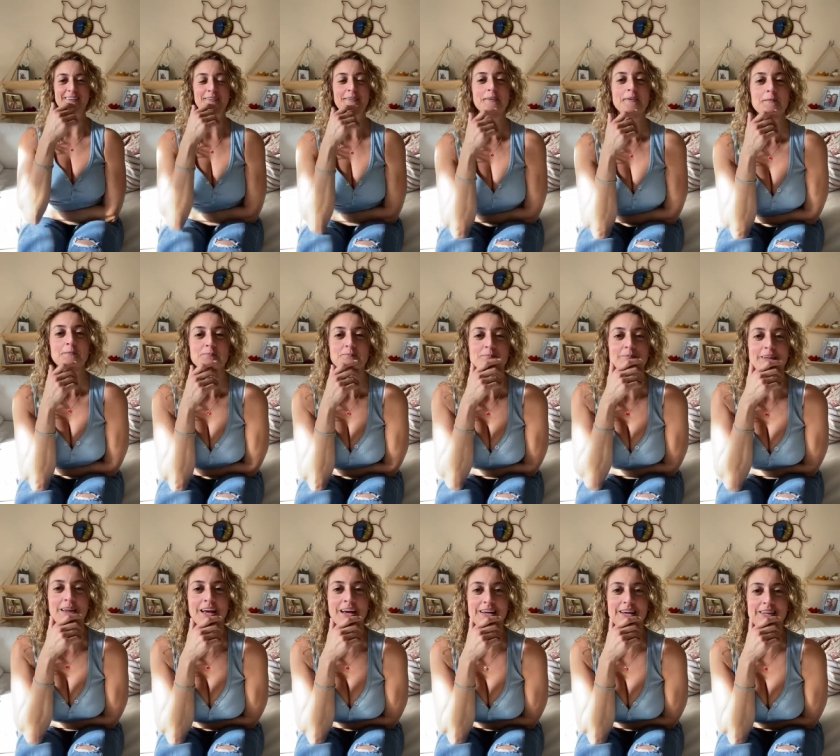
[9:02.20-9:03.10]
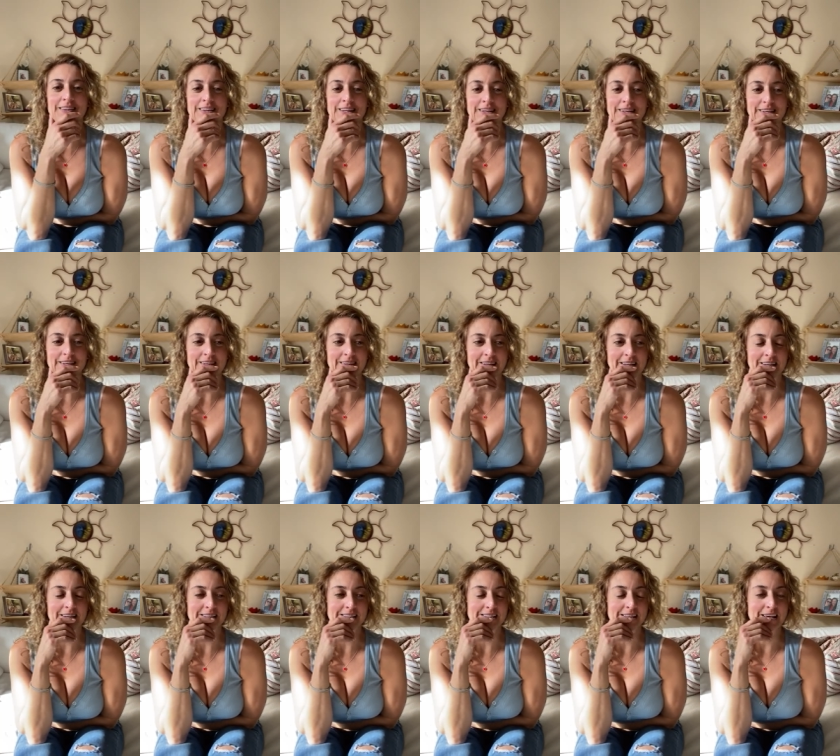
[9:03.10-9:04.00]
know? And I think
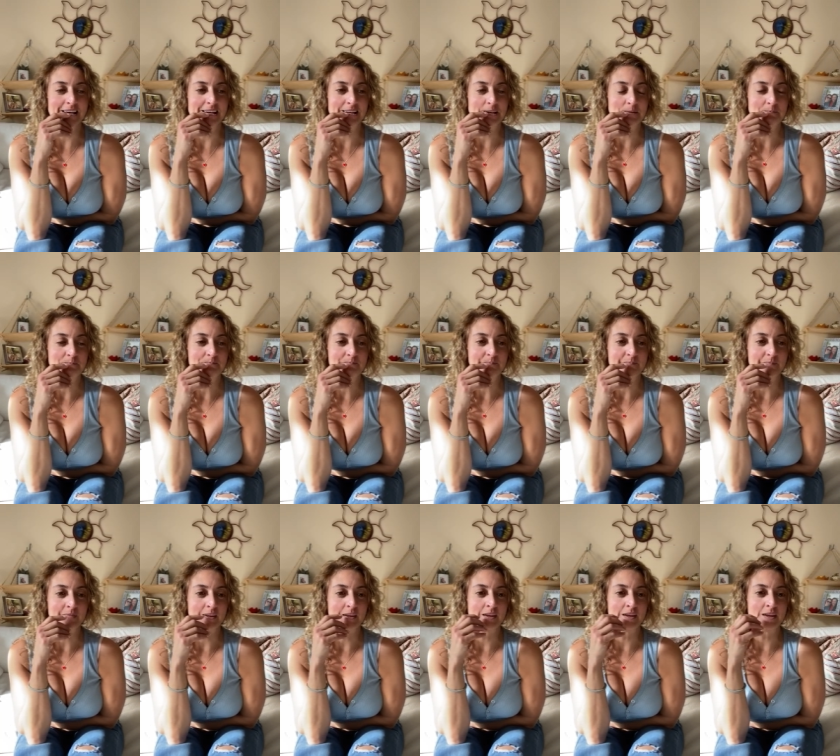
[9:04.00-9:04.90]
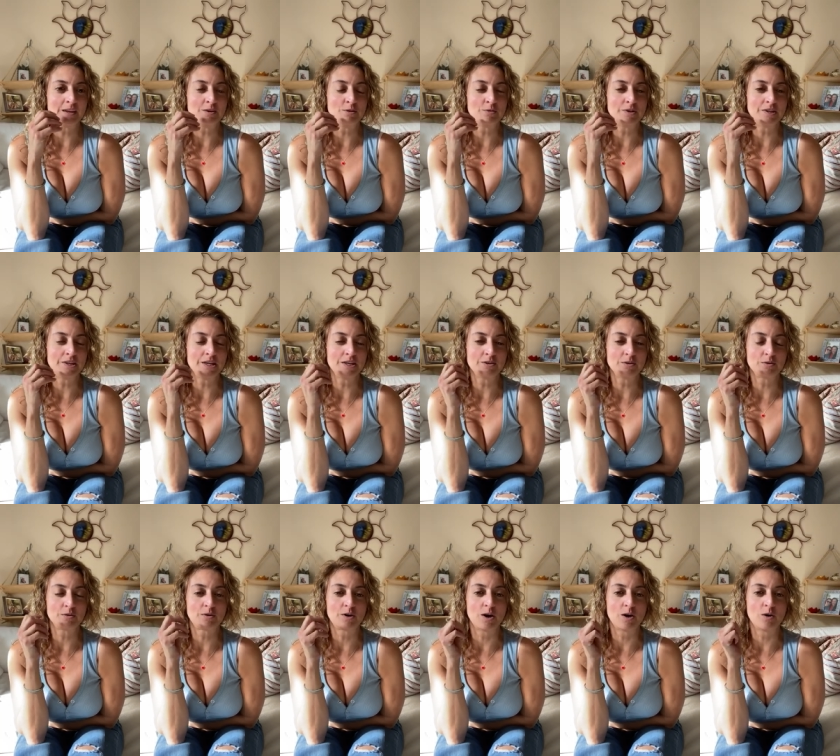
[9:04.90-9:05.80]
that it's like, you can
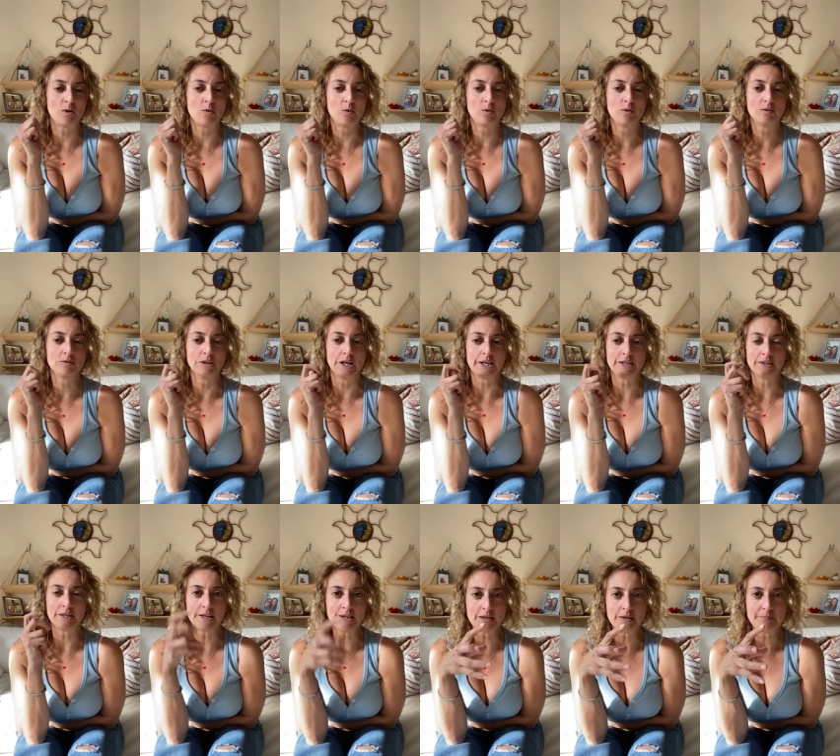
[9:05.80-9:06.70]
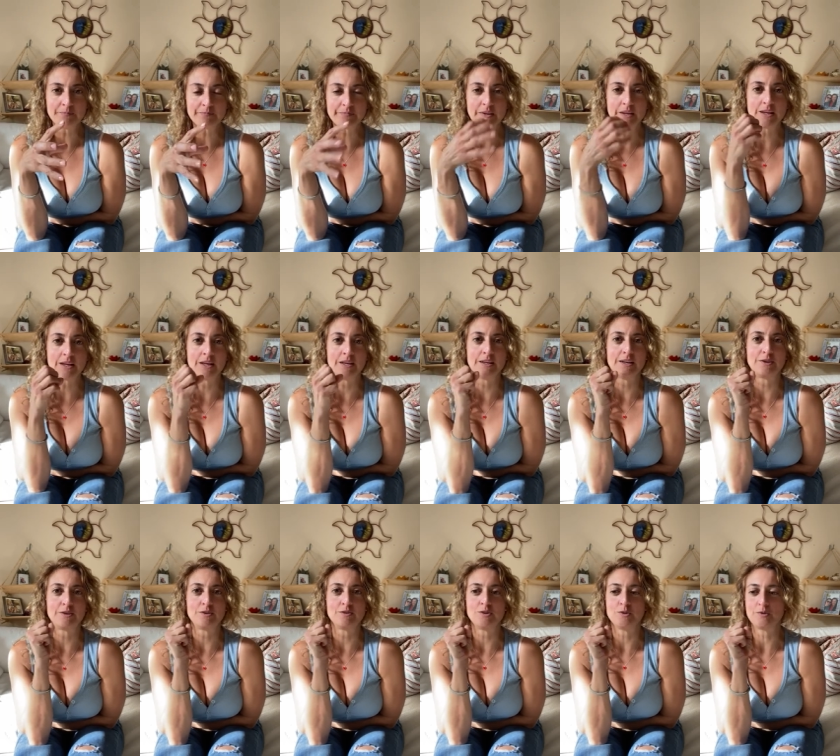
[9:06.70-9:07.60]
either go lightly,
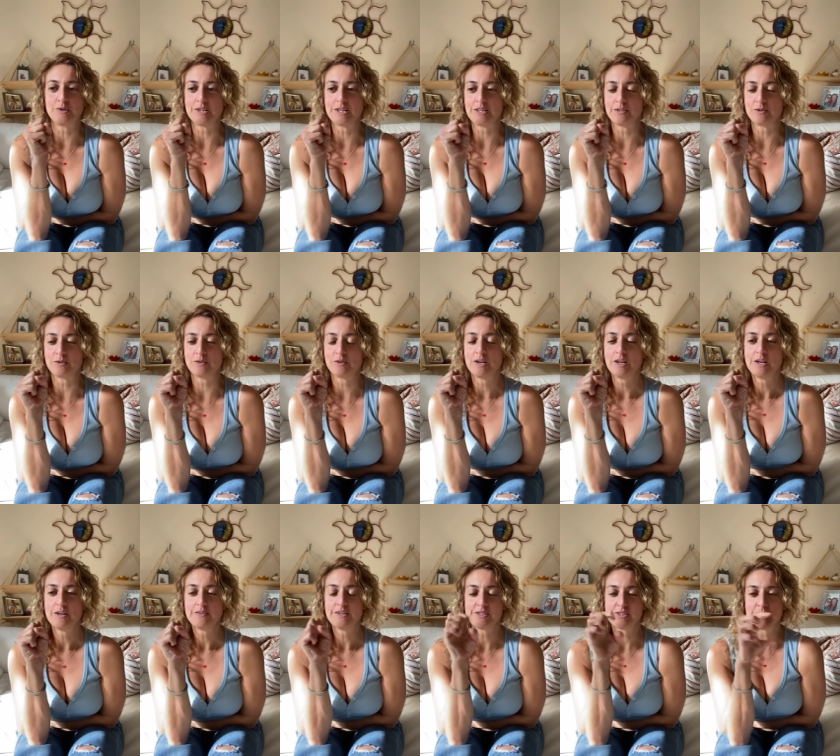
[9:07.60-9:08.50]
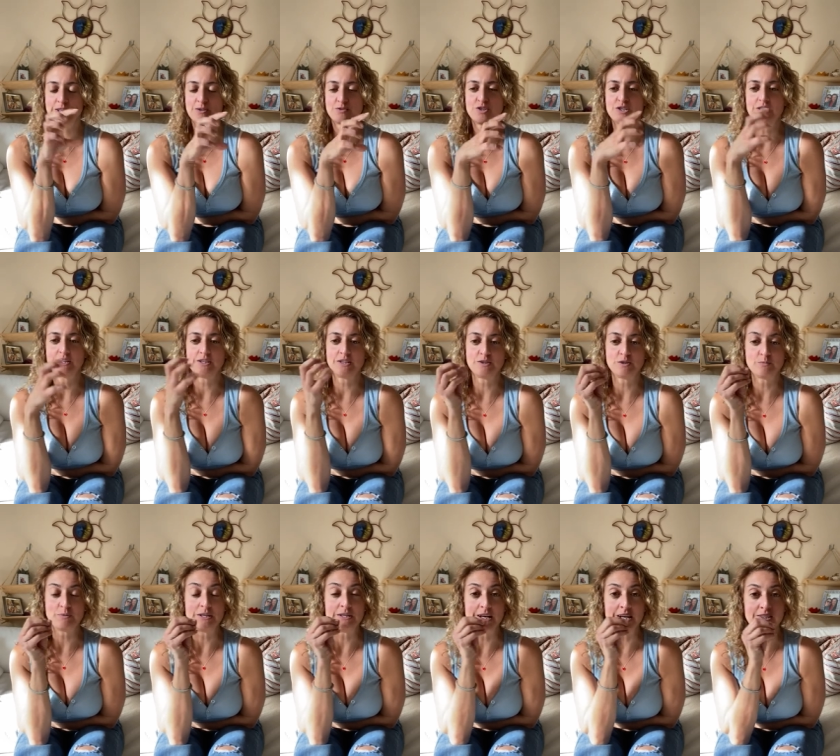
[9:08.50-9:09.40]
this energy could
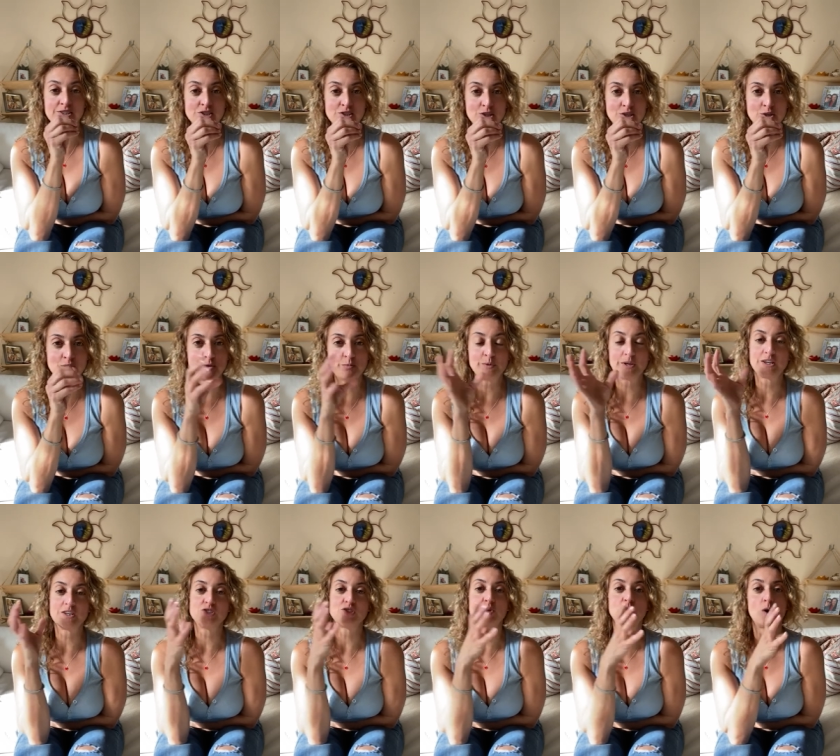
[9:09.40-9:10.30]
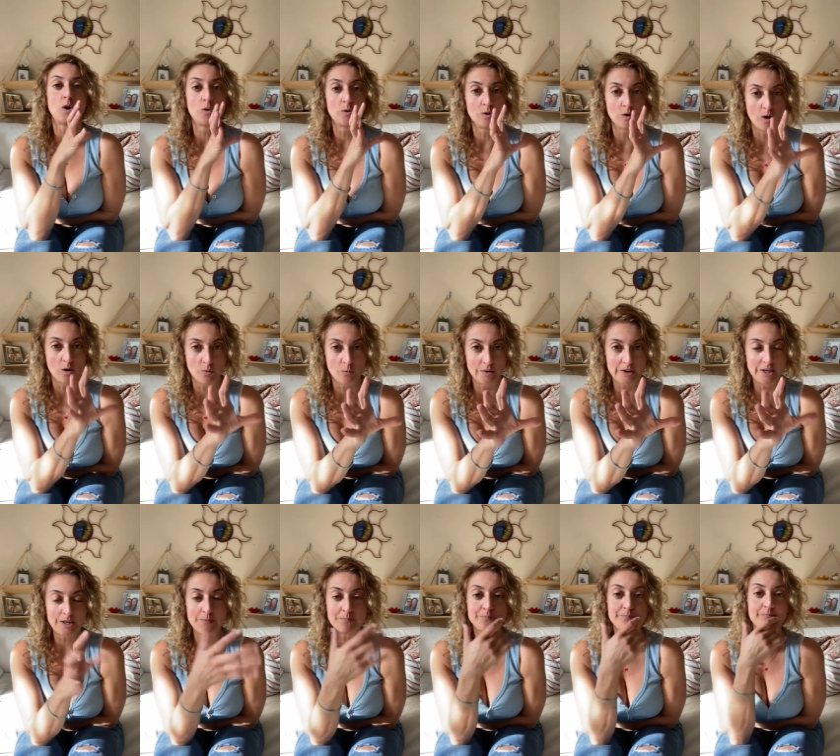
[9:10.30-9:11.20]
either be nice to you because you go along with
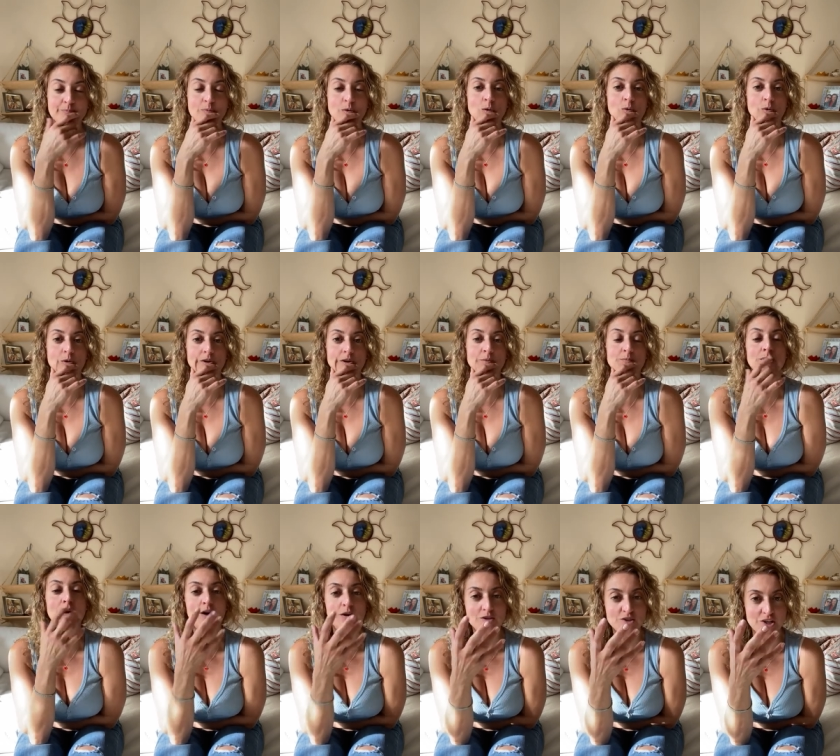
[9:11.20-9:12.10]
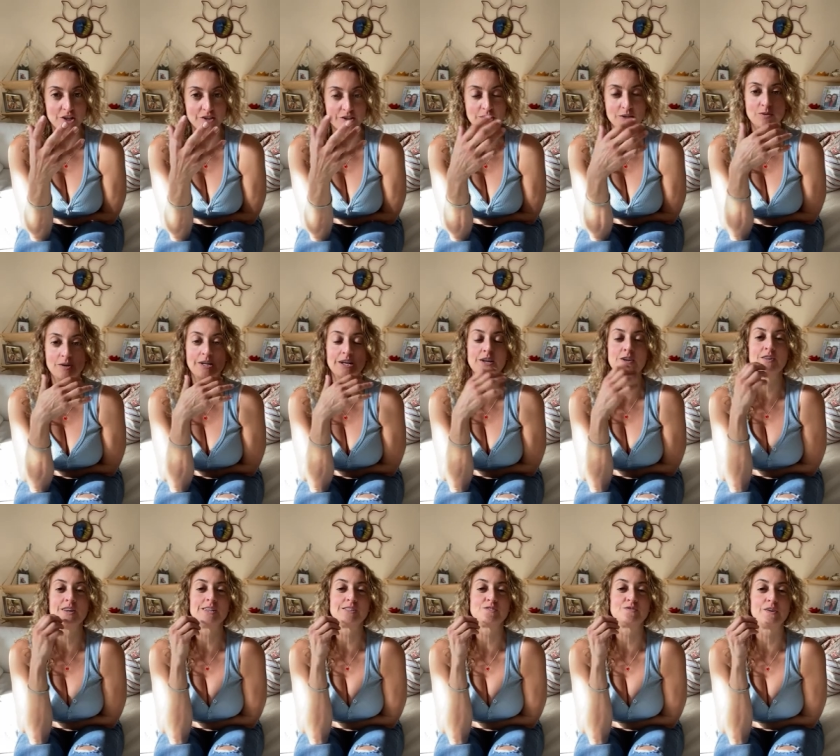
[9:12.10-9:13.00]
it, or it can be harsh on you. And I
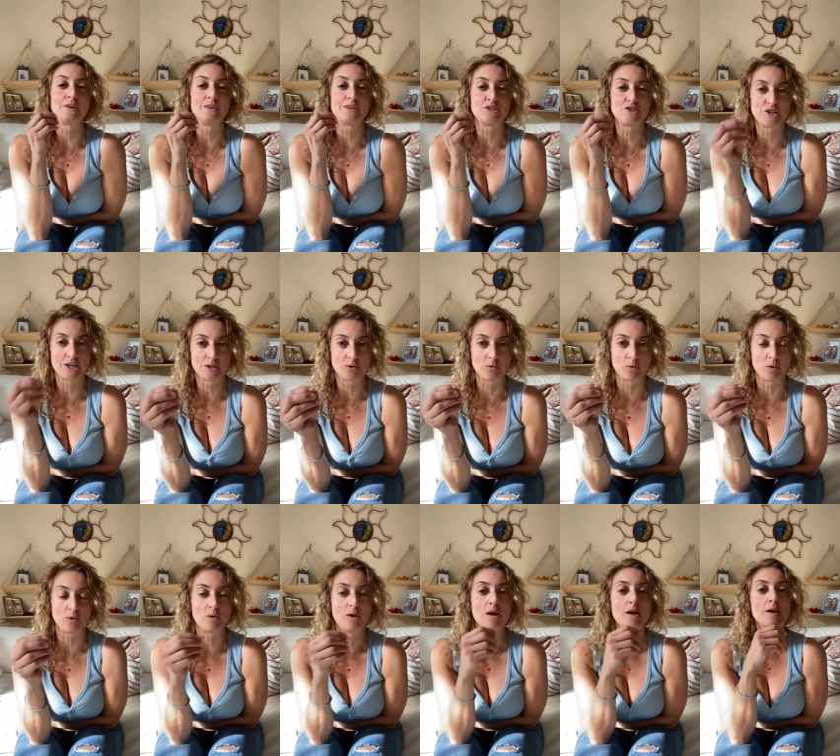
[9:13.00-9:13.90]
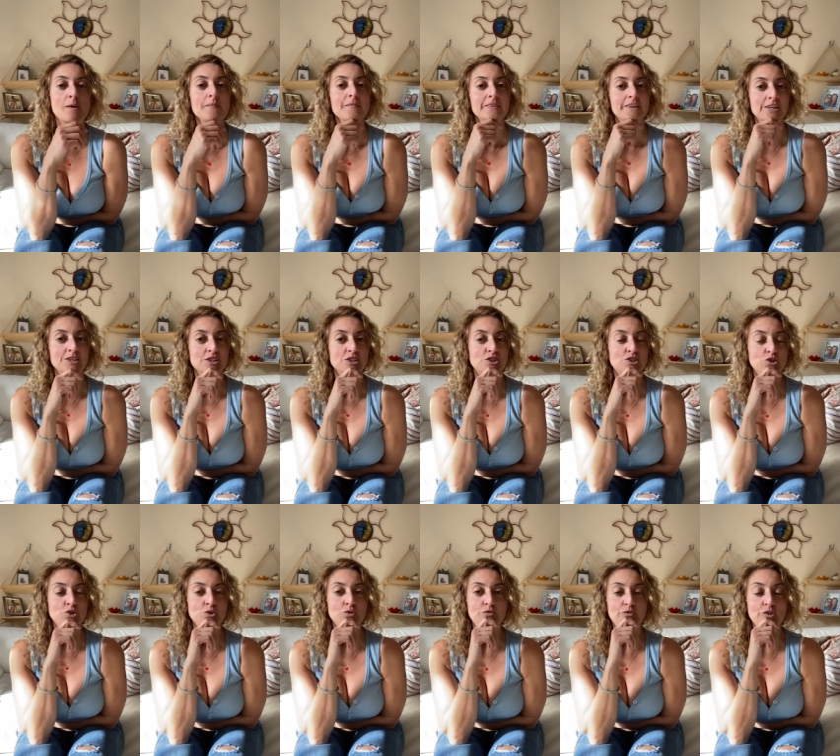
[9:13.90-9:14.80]
know that's very general because
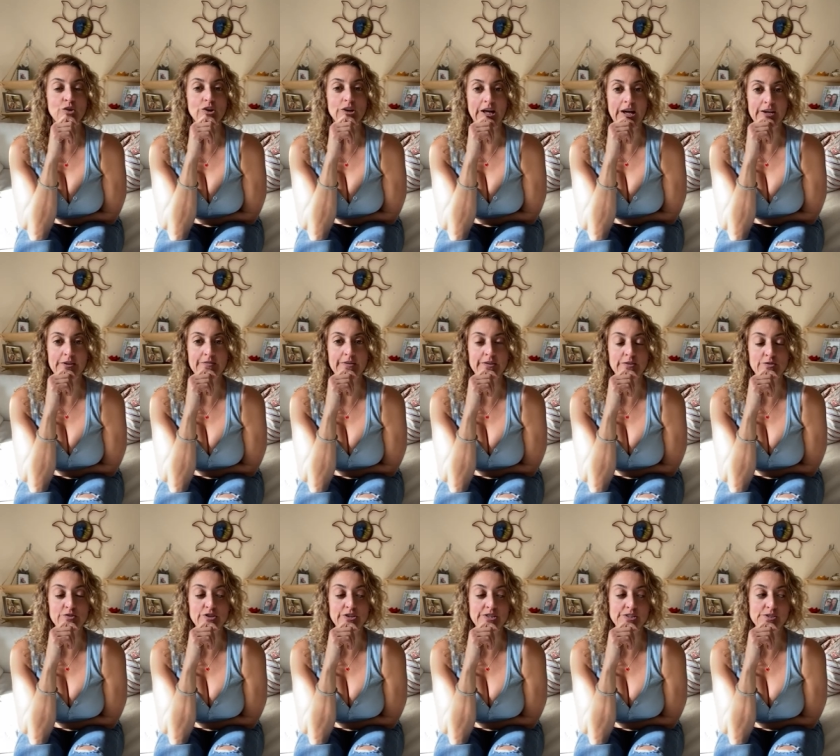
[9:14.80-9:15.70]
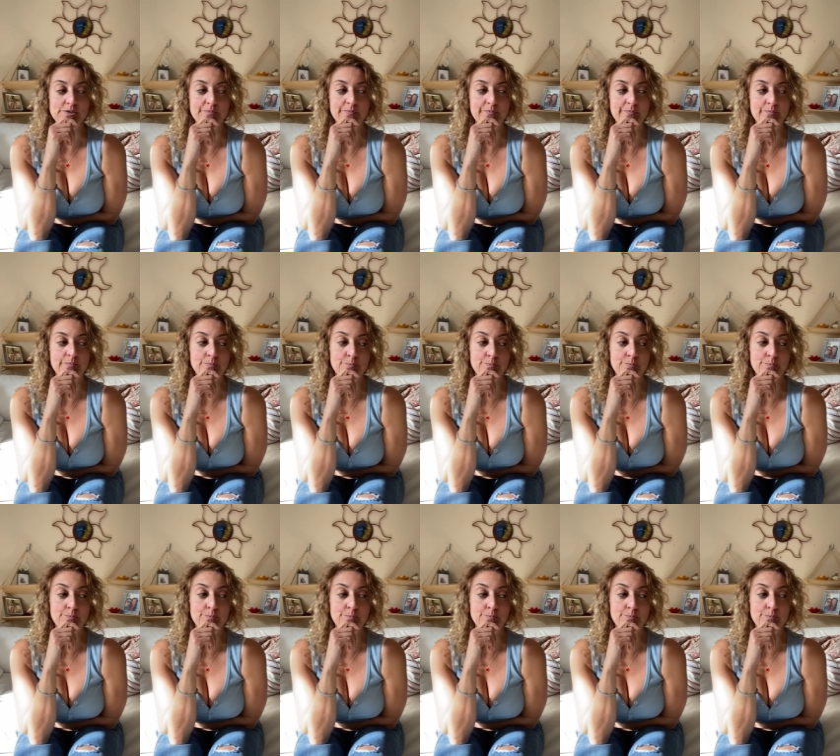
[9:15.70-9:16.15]
it's true for a lot of energies,